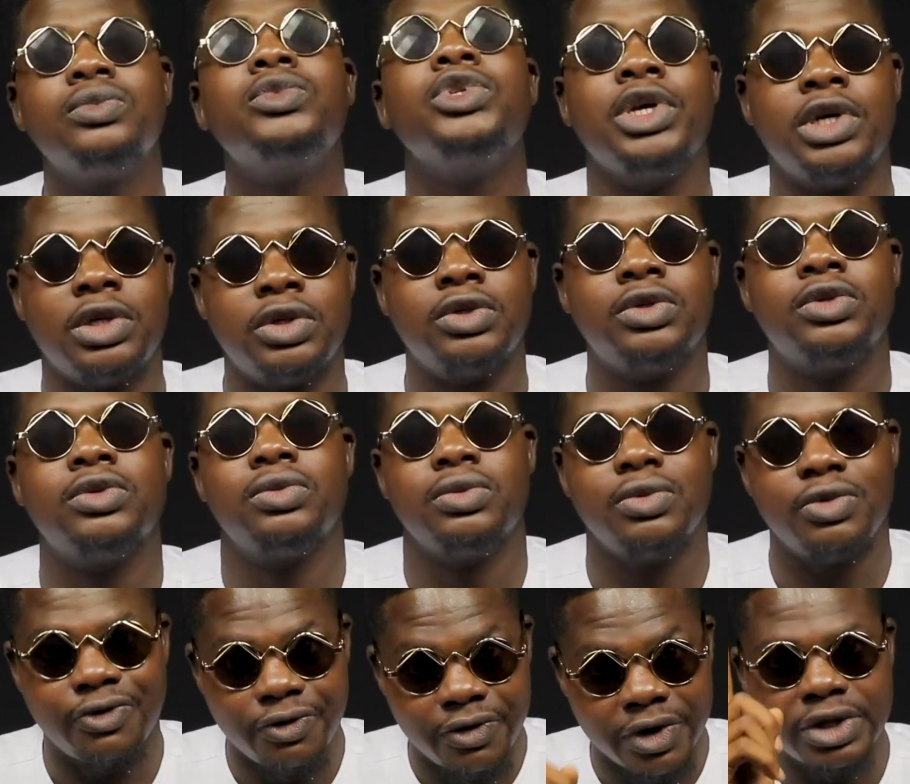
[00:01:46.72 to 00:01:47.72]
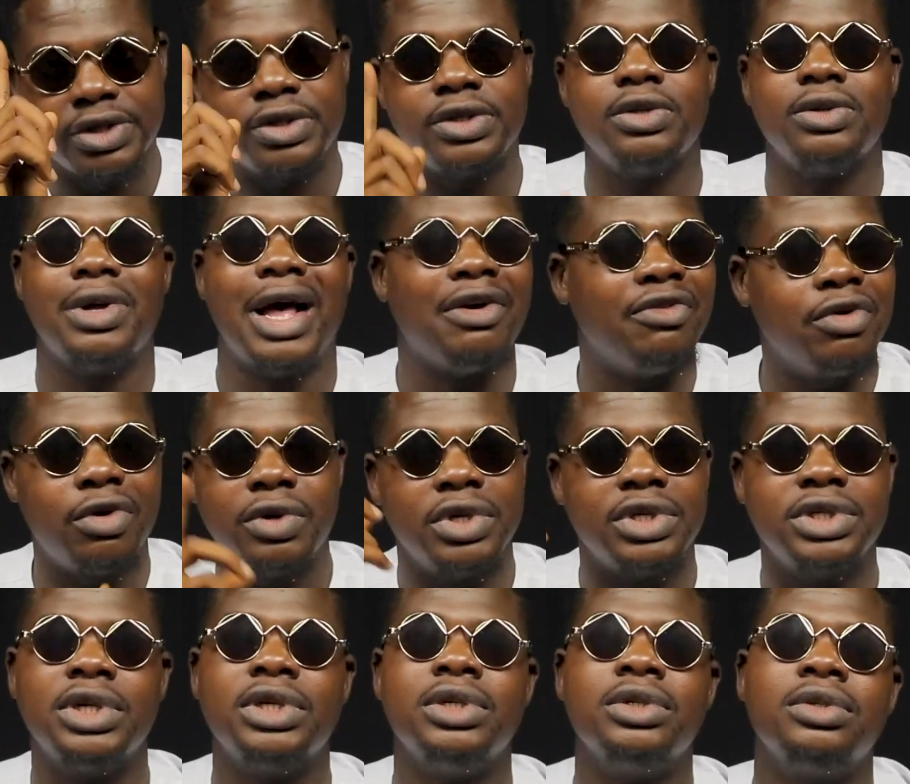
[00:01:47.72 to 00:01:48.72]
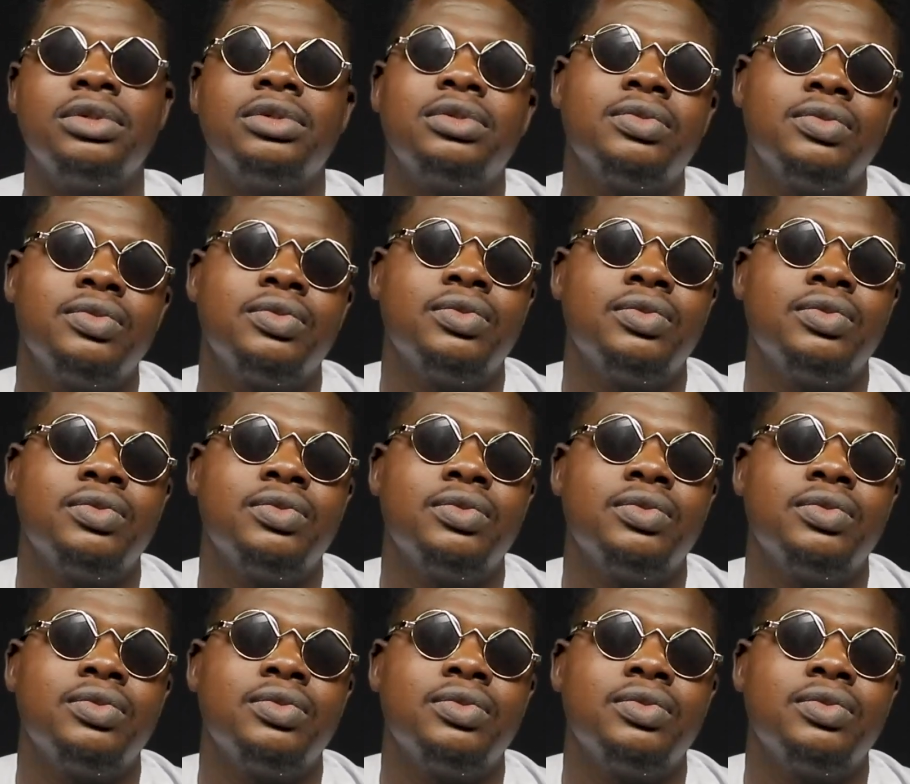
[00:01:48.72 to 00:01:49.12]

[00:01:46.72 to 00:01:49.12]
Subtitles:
Yes, first, I've always said it.